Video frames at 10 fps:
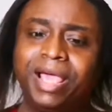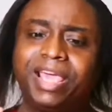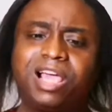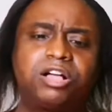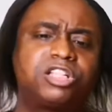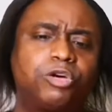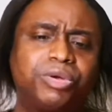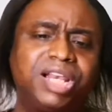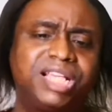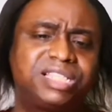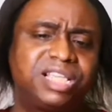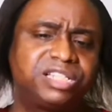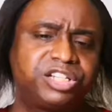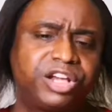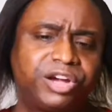He also released
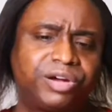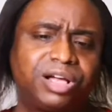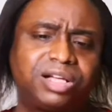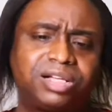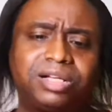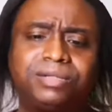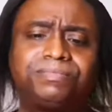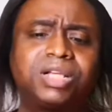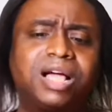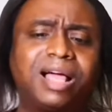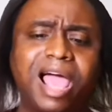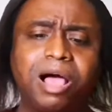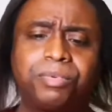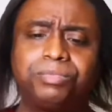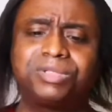this year an
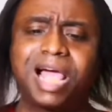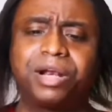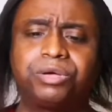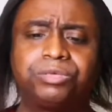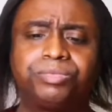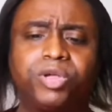album titled